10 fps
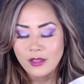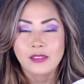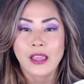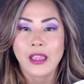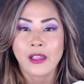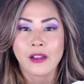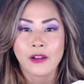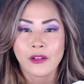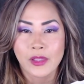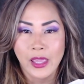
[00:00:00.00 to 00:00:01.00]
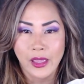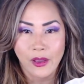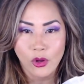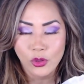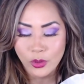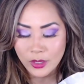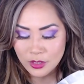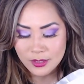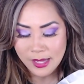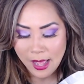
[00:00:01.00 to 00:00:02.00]
their kale crunch
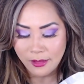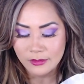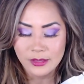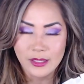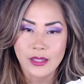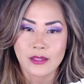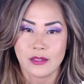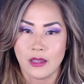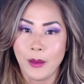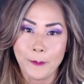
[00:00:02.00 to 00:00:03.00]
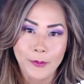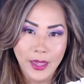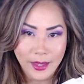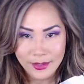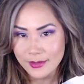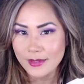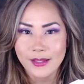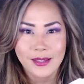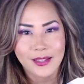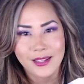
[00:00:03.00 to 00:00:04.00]
salad is amazing.
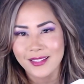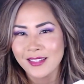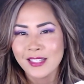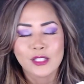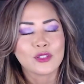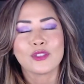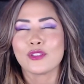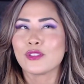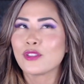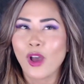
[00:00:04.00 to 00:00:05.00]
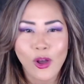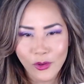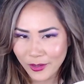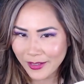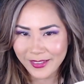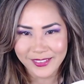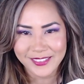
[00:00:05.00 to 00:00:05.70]
So good.